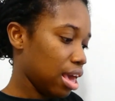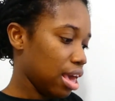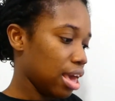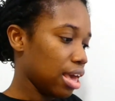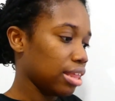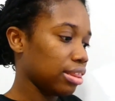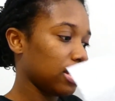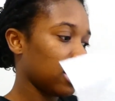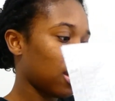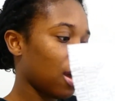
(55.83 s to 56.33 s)

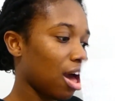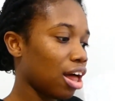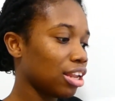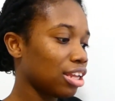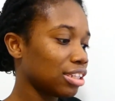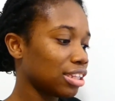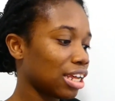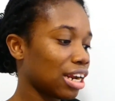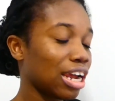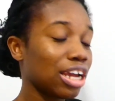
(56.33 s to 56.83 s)
And the
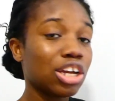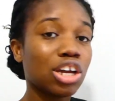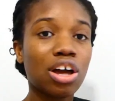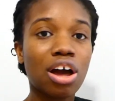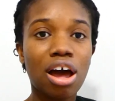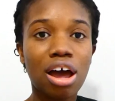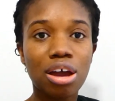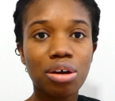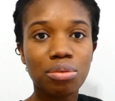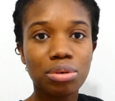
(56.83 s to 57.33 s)
color that I
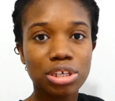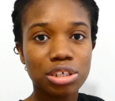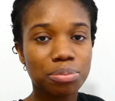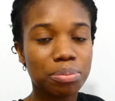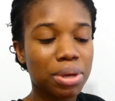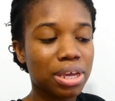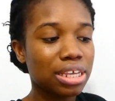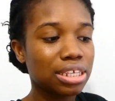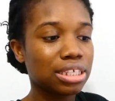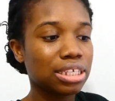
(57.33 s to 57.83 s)
got was
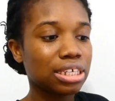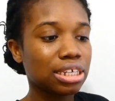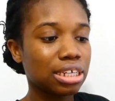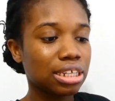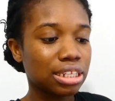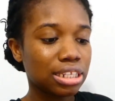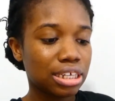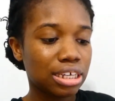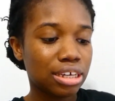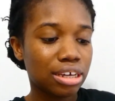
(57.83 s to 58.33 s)

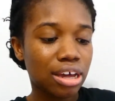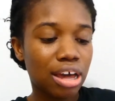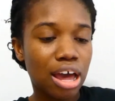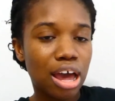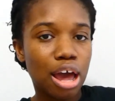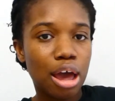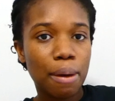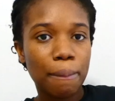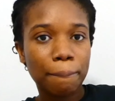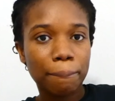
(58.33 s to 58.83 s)
basically
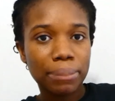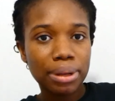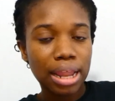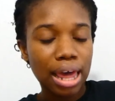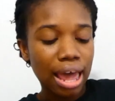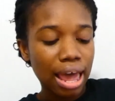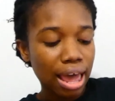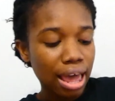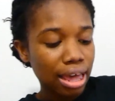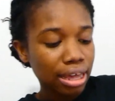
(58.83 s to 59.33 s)

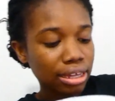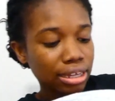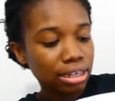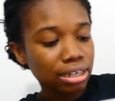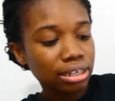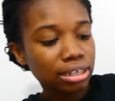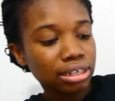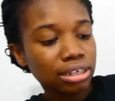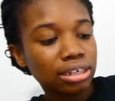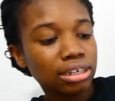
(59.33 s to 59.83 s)
black.
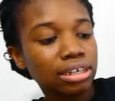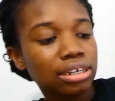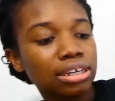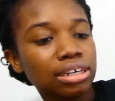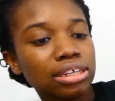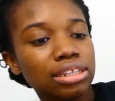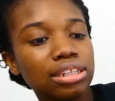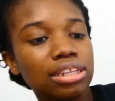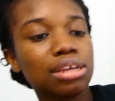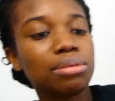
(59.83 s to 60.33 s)

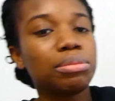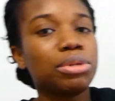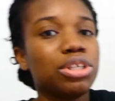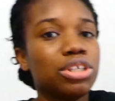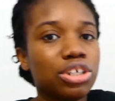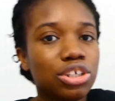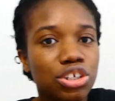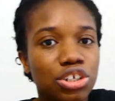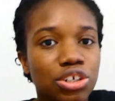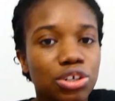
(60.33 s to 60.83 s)

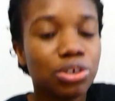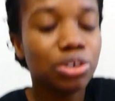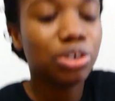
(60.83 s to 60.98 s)
I'll show